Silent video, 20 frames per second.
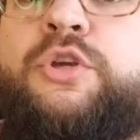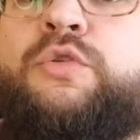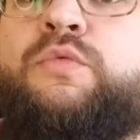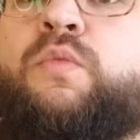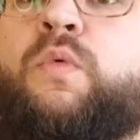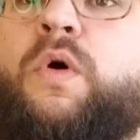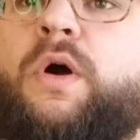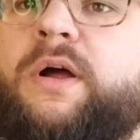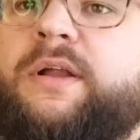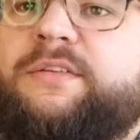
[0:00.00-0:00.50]

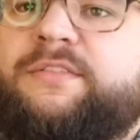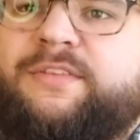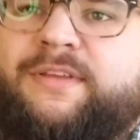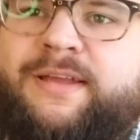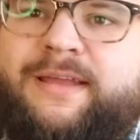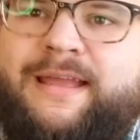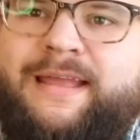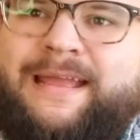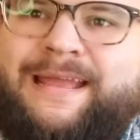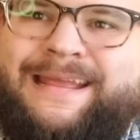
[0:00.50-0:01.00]
want
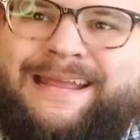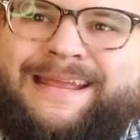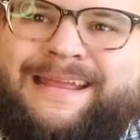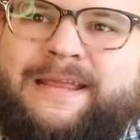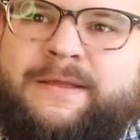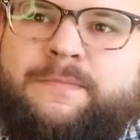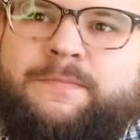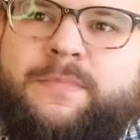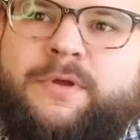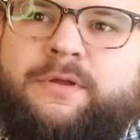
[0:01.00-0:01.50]
to
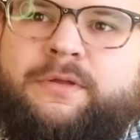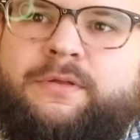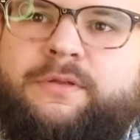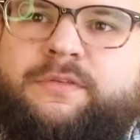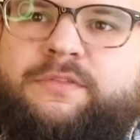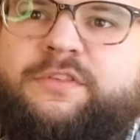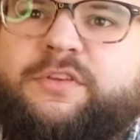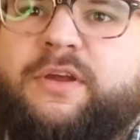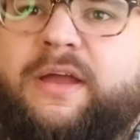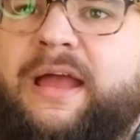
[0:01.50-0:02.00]
aim
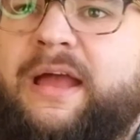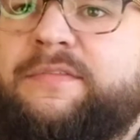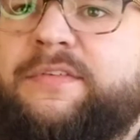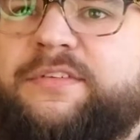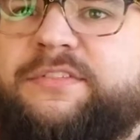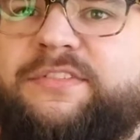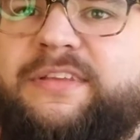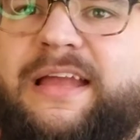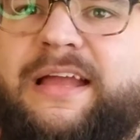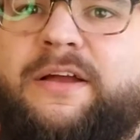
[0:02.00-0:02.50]
to have a
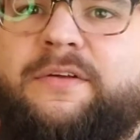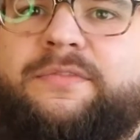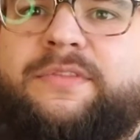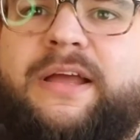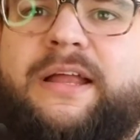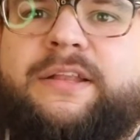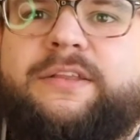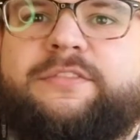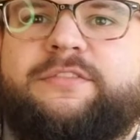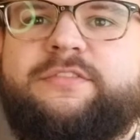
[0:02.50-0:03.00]
sound
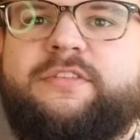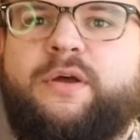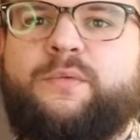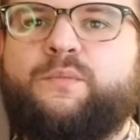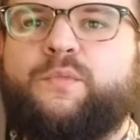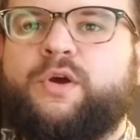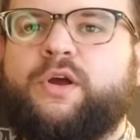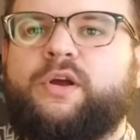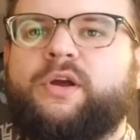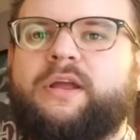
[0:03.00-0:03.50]
that is
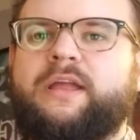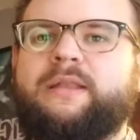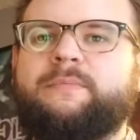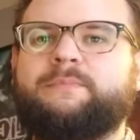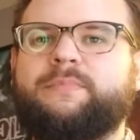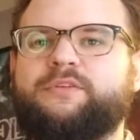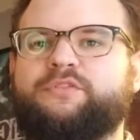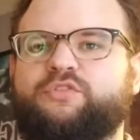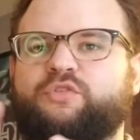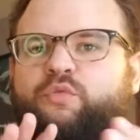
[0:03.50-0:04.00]
somewhere in
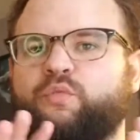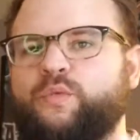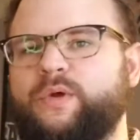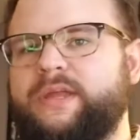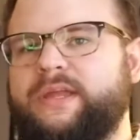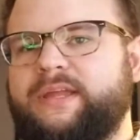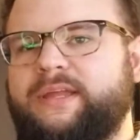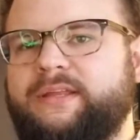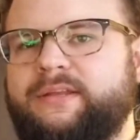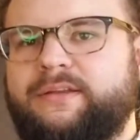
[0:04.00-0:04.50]

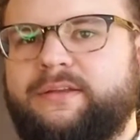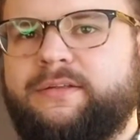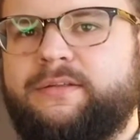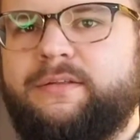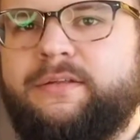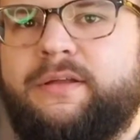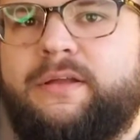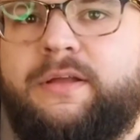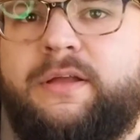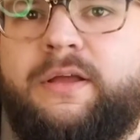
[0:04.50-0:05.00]
between
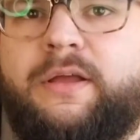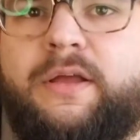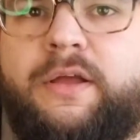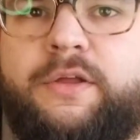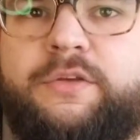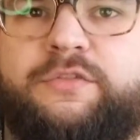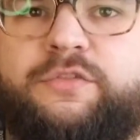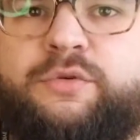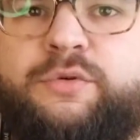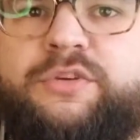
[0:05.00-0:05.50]

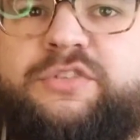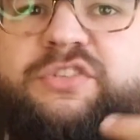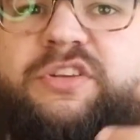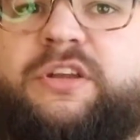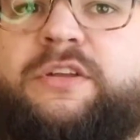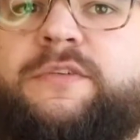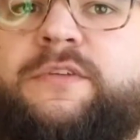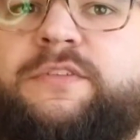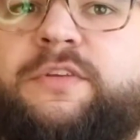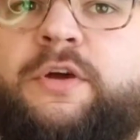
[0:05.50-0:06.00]
to
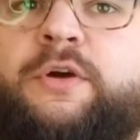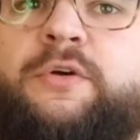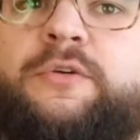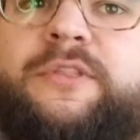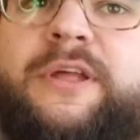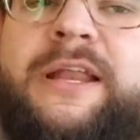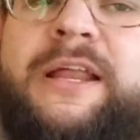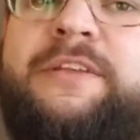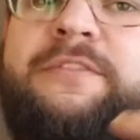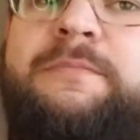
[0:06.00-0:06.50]
achieve a tone
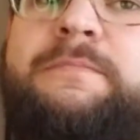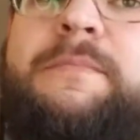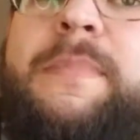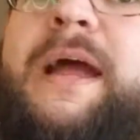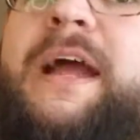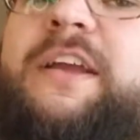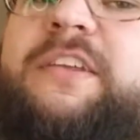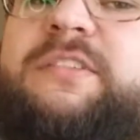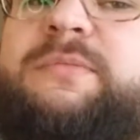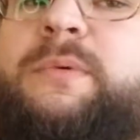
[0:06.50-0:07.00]
that has
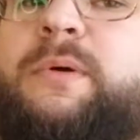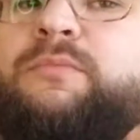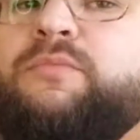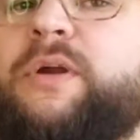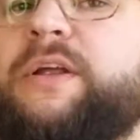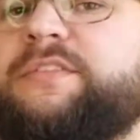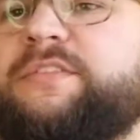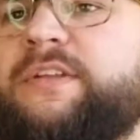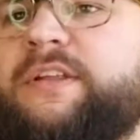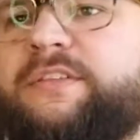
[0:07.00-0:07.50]
maximum
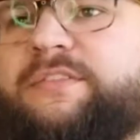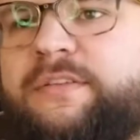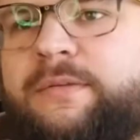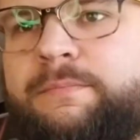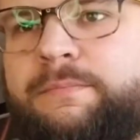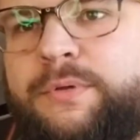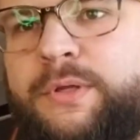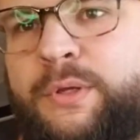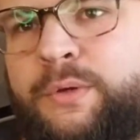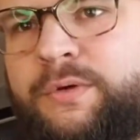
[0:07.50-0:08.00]
resonance and
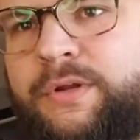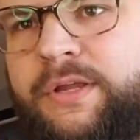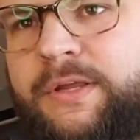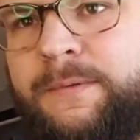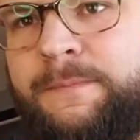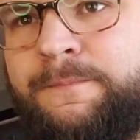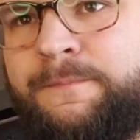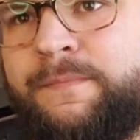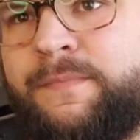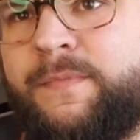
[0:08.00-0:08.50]
beauty.
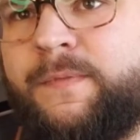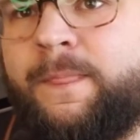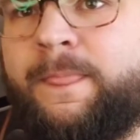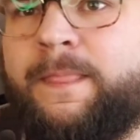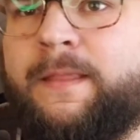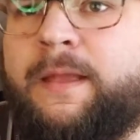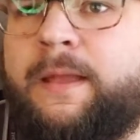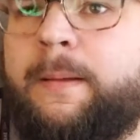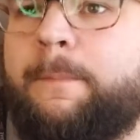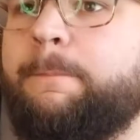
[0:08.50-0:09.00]

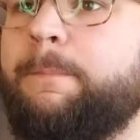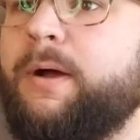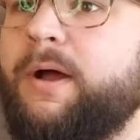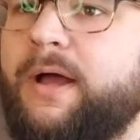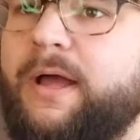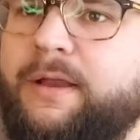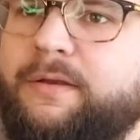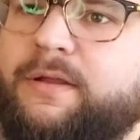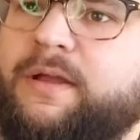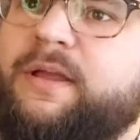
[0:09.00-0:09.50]

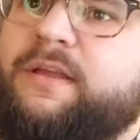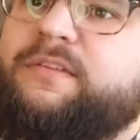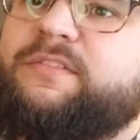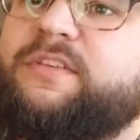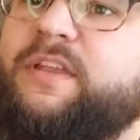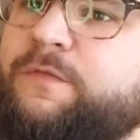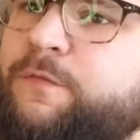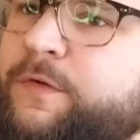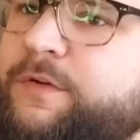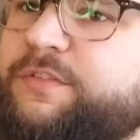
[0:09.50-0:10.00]
But
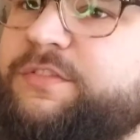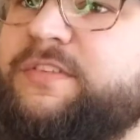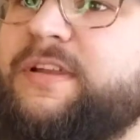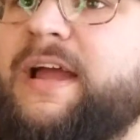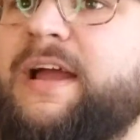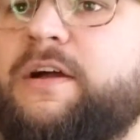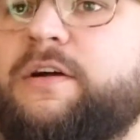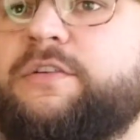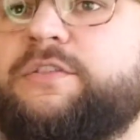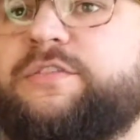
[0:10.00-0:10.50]
different
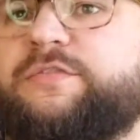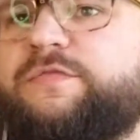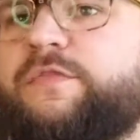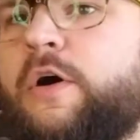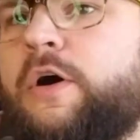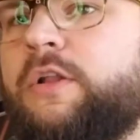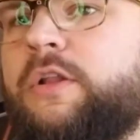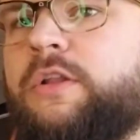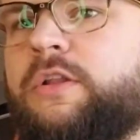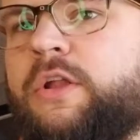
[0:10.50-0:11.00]
styles
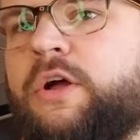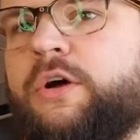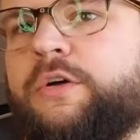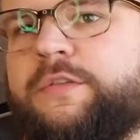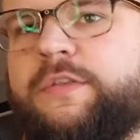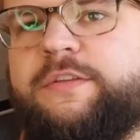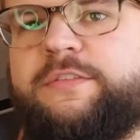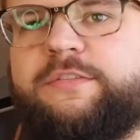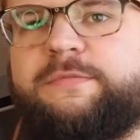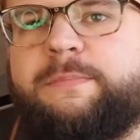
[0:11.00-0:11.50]
fall along
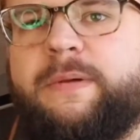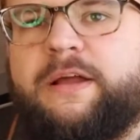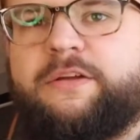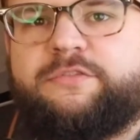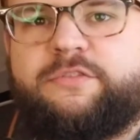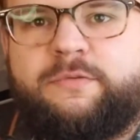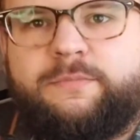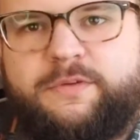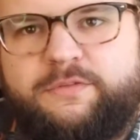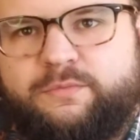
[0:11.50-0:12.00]
this
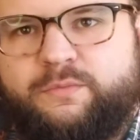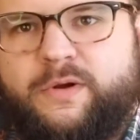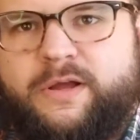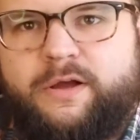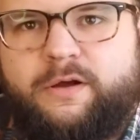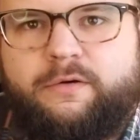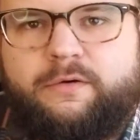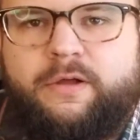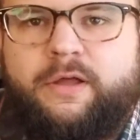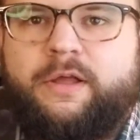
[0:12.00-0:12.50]
spectrum as
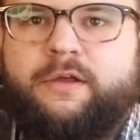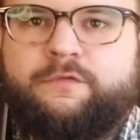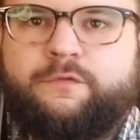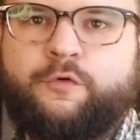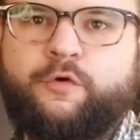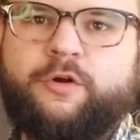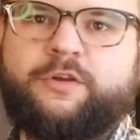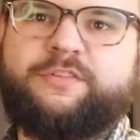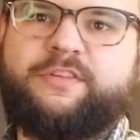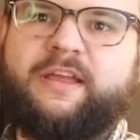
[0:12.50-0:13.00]
well.
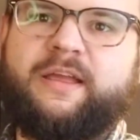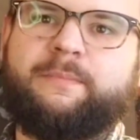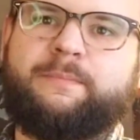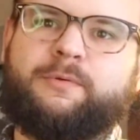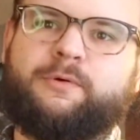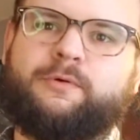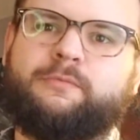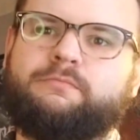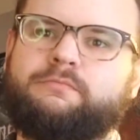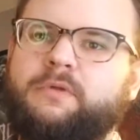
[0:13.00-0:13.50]
For example,